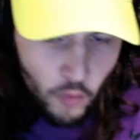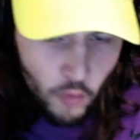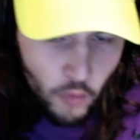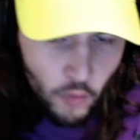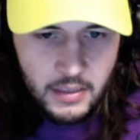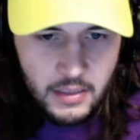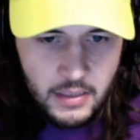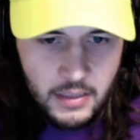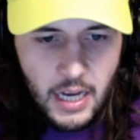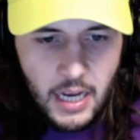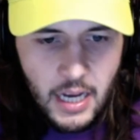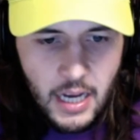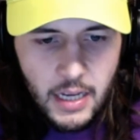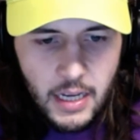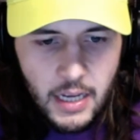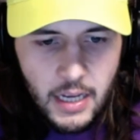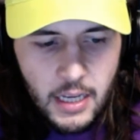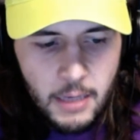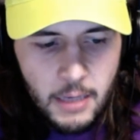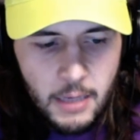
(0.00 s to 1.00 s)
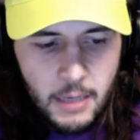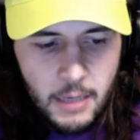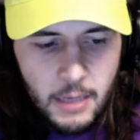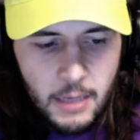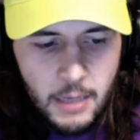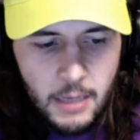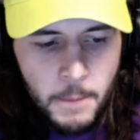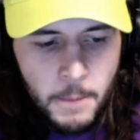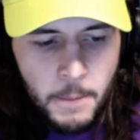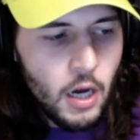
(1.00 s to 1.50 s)
to the tight end.
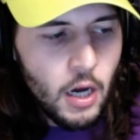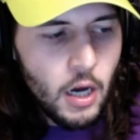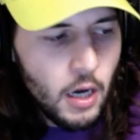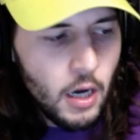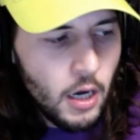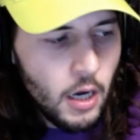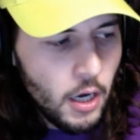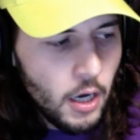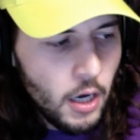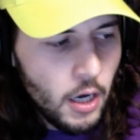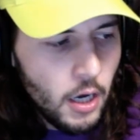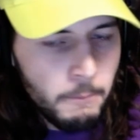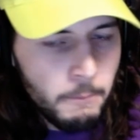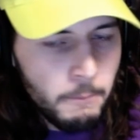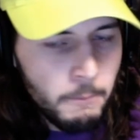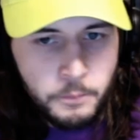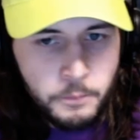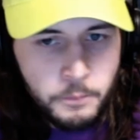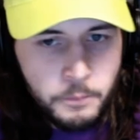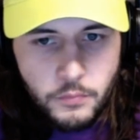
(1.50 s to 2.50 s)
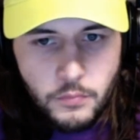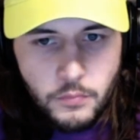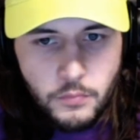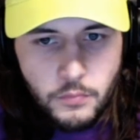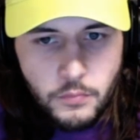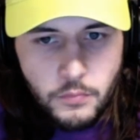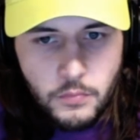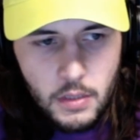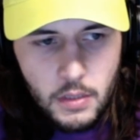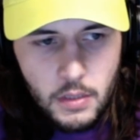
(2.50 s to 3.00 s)
Um,
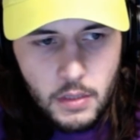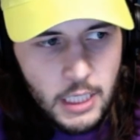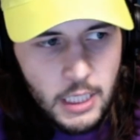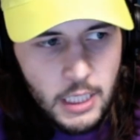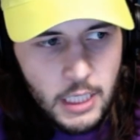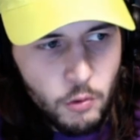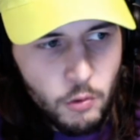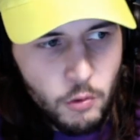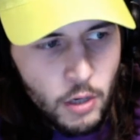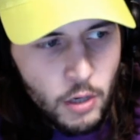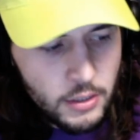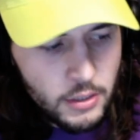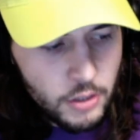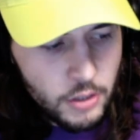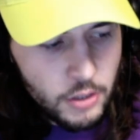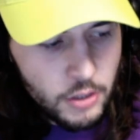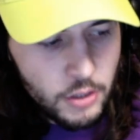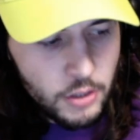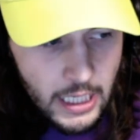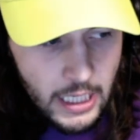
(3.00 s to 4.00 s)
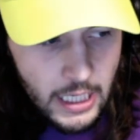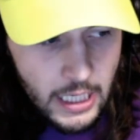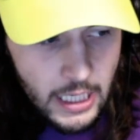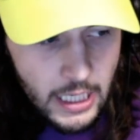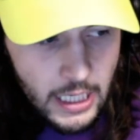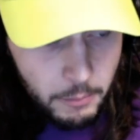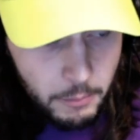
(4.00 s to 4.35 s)
if you wanted to, he could play